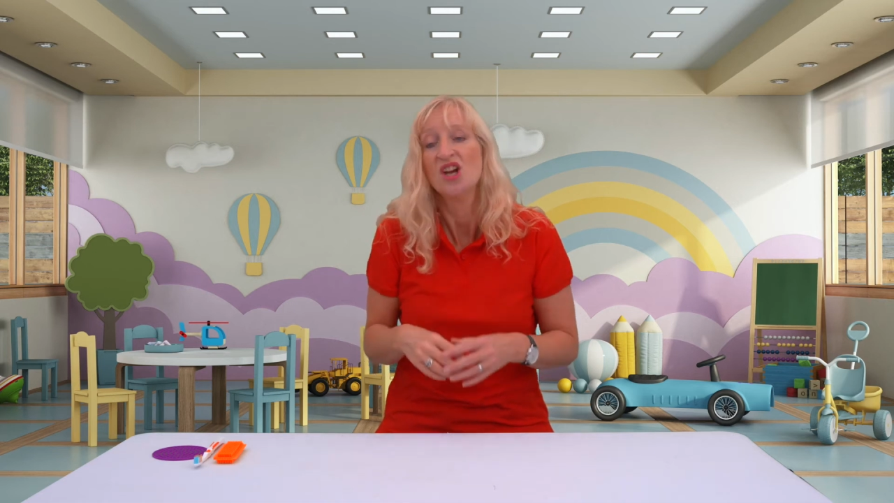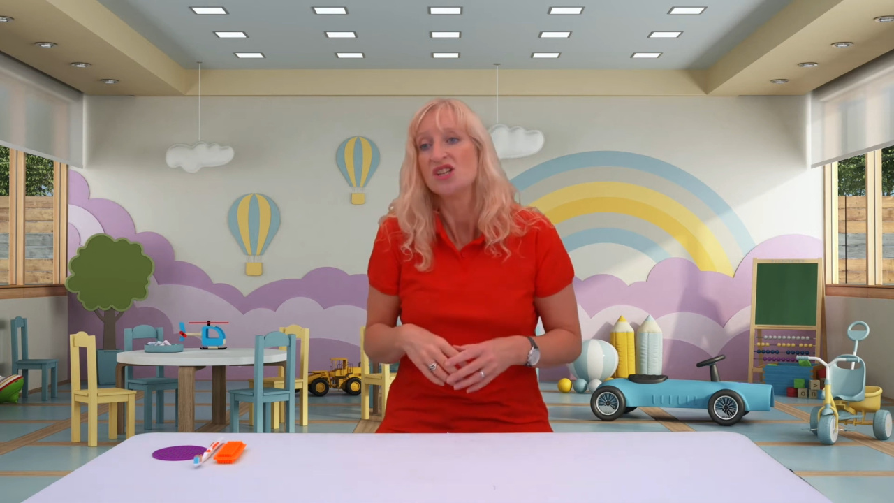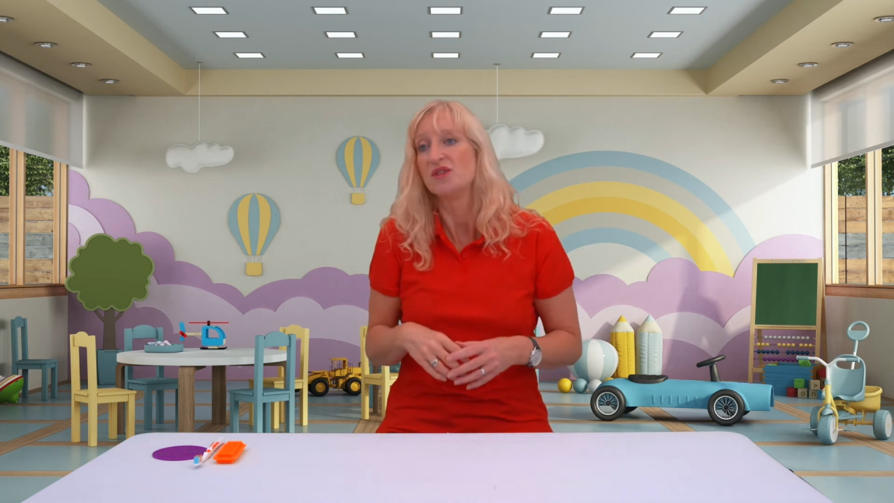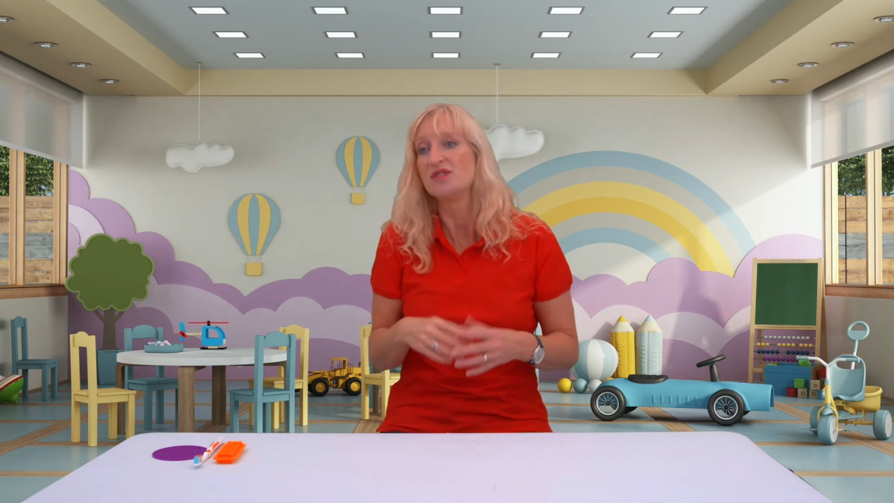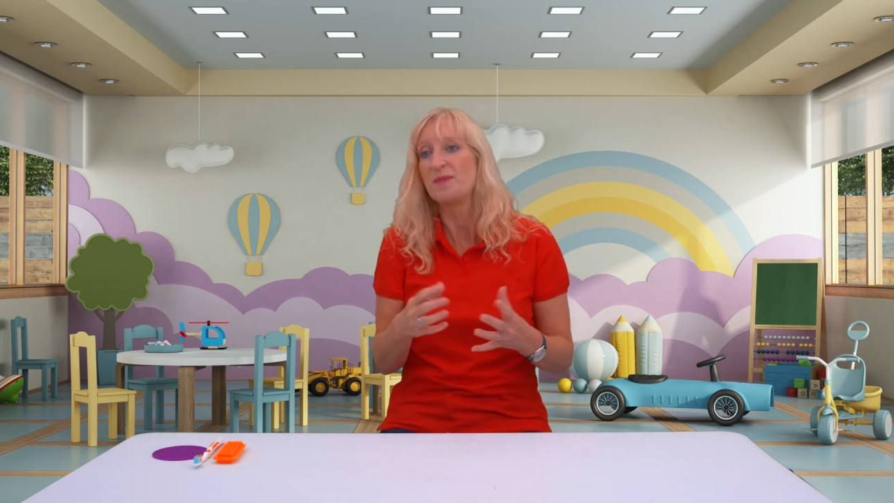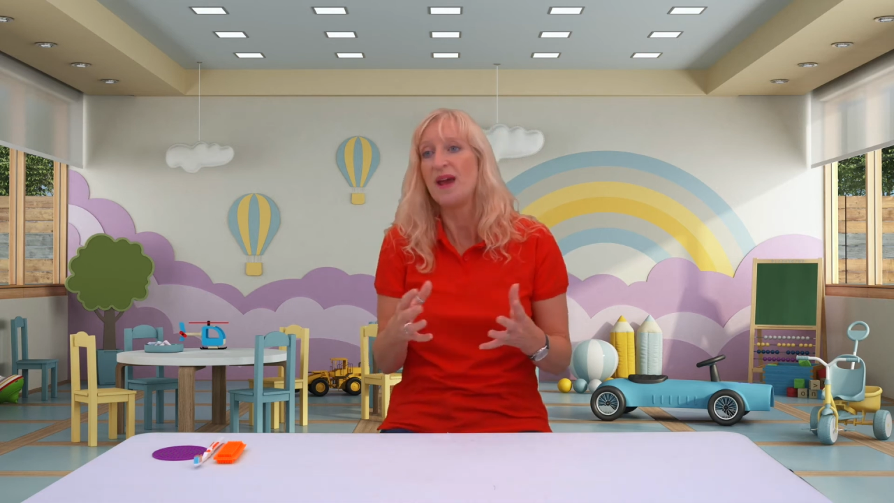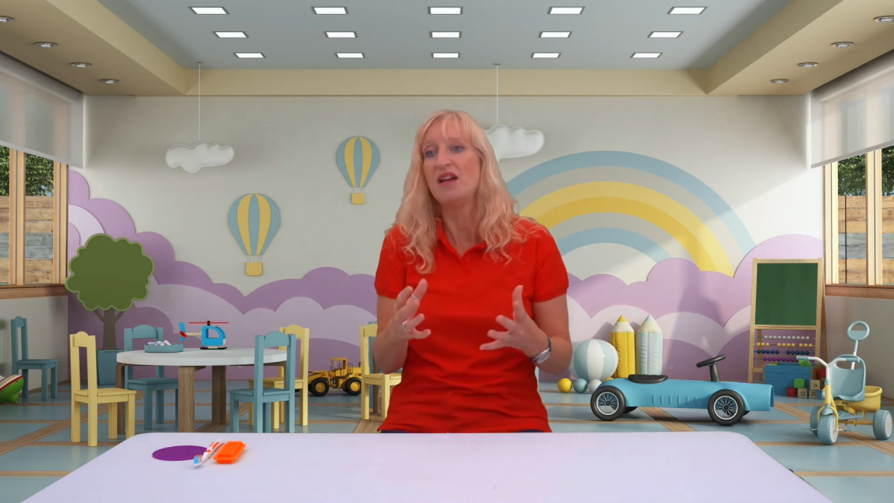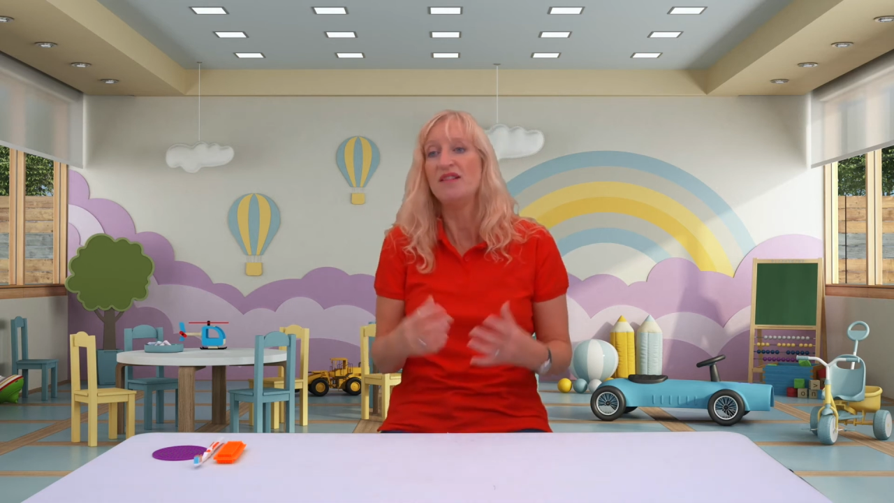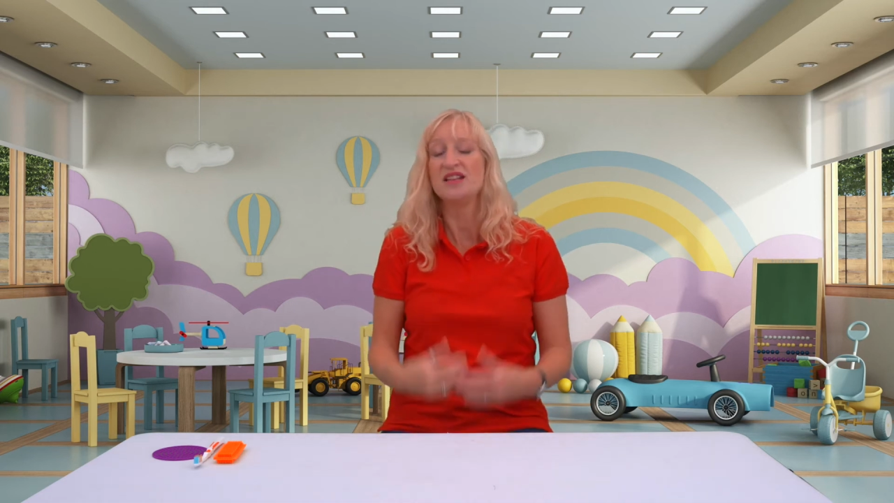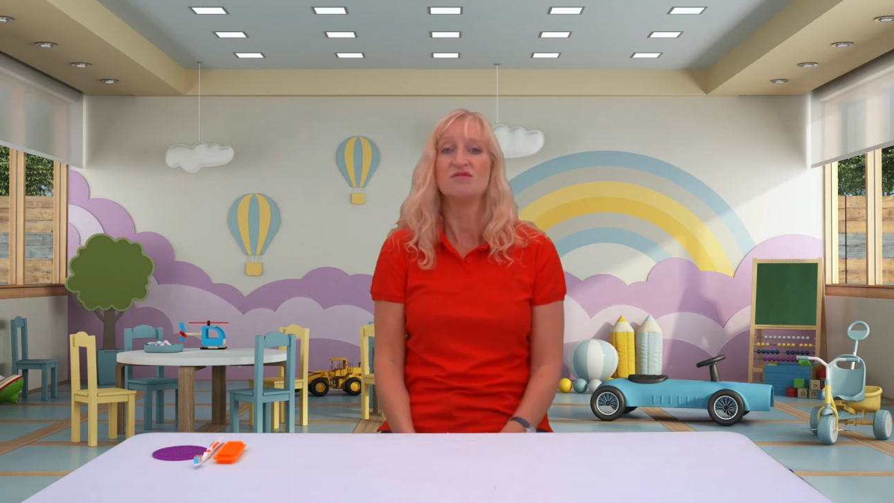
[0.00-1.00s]
So as a
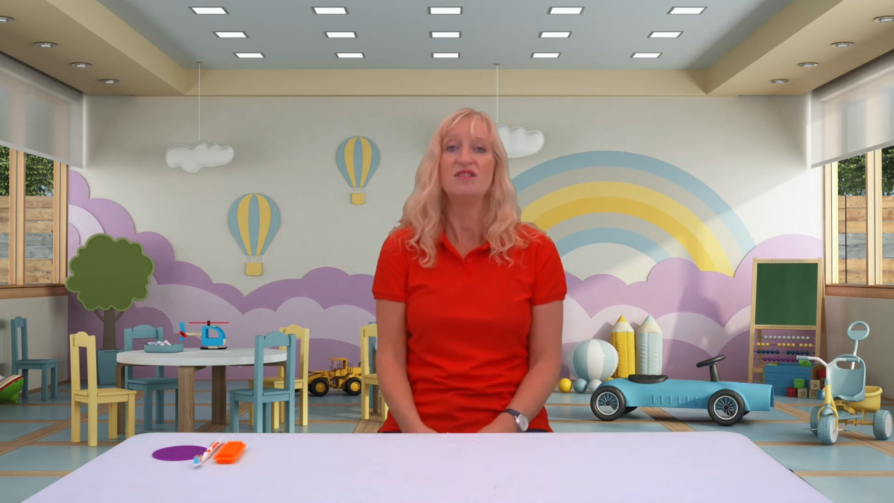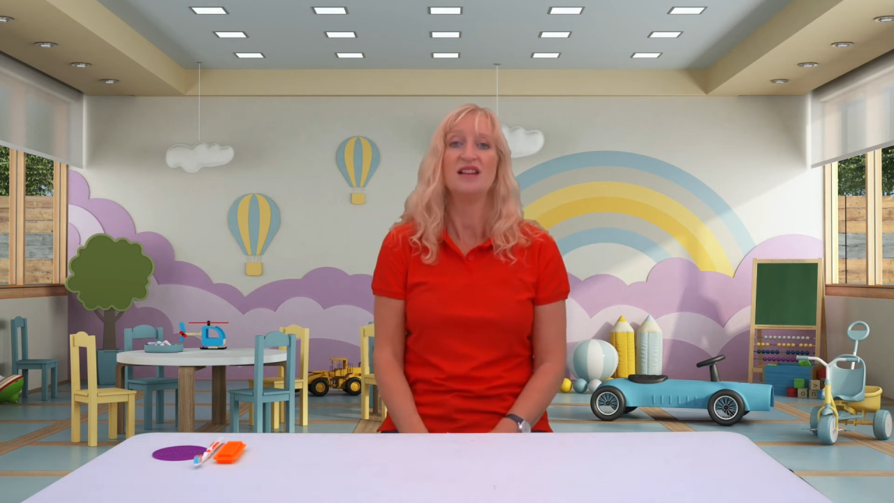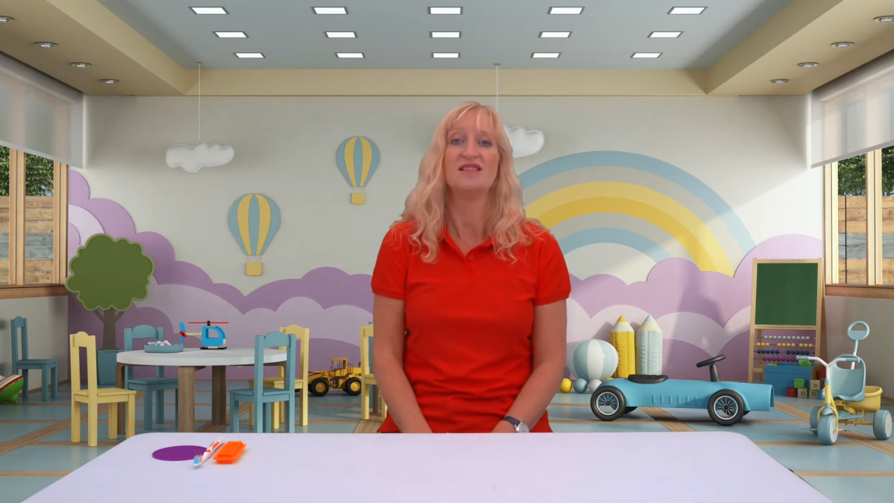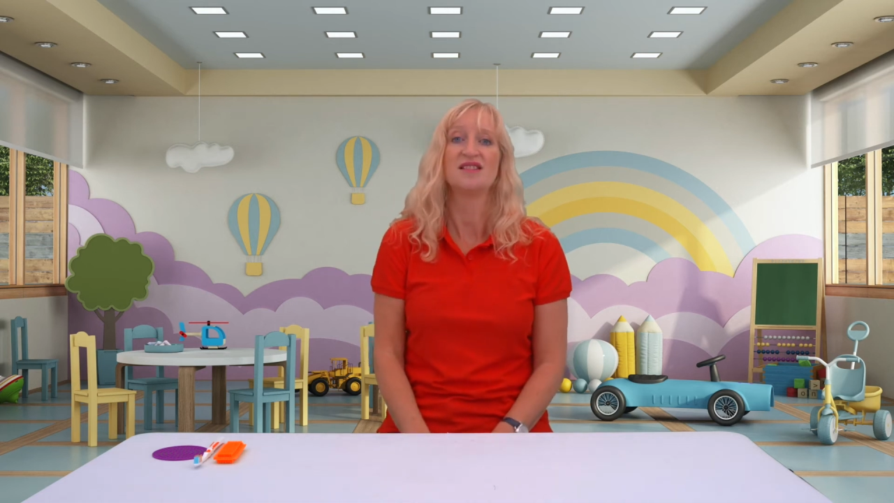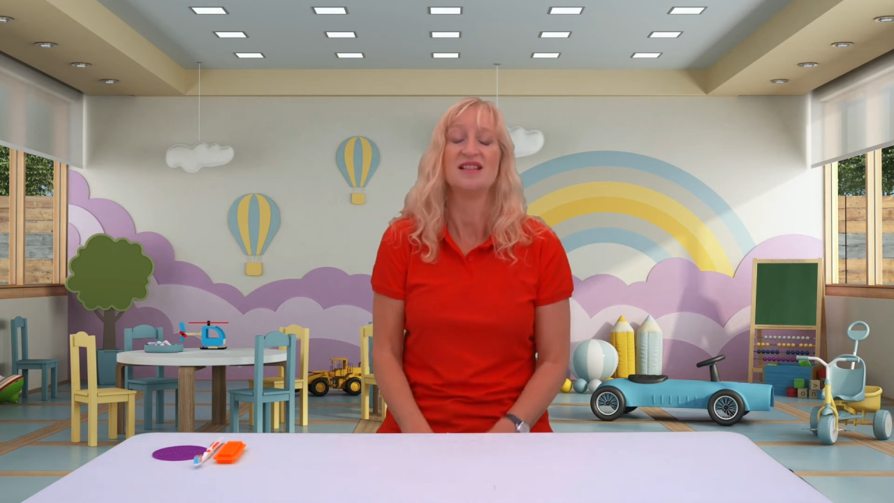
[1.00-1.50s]
parent, it's a really nice